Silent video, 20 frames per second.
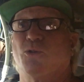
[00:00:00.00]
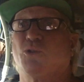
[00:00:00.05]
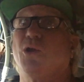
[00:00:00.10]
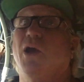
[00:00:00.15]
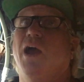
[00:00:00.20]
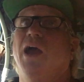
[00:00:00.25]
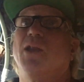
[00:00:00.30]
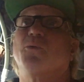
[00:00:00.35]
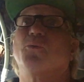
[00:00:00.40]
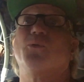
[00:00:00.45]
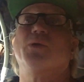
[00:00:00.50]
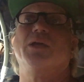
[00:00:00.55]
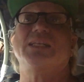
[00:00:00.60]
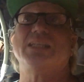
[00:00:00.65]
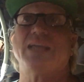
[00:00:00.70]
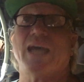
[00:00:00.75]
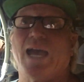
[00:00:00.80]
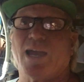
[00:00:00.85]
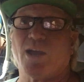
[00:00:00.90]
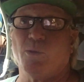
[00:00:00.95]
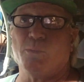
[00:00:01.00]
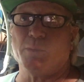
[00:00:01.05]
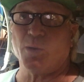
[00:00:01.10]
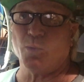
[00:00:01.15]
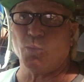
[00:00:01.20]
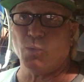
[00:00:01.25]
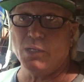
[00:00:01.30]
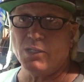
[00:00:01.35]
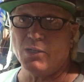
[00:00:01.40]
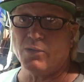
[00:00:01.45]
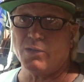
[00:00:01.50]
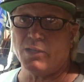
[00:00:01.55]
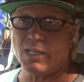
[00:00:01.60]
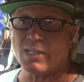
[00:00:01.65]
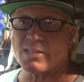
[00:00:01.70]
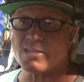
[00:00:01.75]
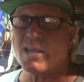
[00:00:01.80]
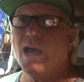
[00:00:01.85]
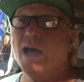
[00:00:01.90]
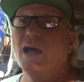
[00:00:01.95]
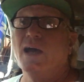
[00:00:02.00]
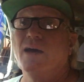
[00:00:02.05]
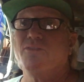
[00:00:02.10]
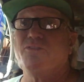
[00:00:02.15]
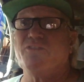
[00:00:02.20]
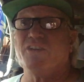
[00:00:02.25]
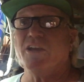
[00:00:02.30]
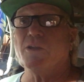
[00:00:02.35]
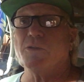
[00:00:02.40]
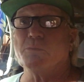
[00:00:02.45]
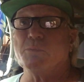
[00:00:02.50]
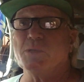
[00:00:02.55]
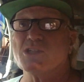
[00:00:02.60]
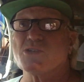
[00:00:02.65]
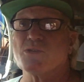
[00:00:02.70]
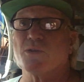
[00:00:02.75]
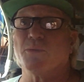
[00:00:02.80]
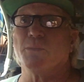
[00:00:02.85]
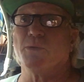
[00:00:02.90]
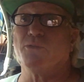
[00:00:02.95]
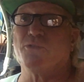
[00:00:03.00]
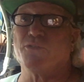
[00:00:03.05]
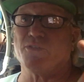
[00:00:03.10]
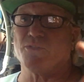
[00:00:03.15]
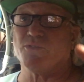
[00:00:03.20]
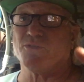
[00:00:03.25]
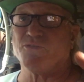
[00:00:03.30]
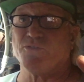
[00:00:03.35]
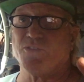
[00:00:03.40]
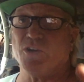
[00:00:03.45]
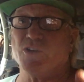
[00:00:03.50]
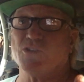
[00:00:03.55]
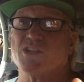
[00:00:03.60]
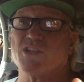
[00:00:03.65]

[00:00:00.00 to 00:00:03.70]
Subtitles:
try to re-tackle my window nets. Failed miserable first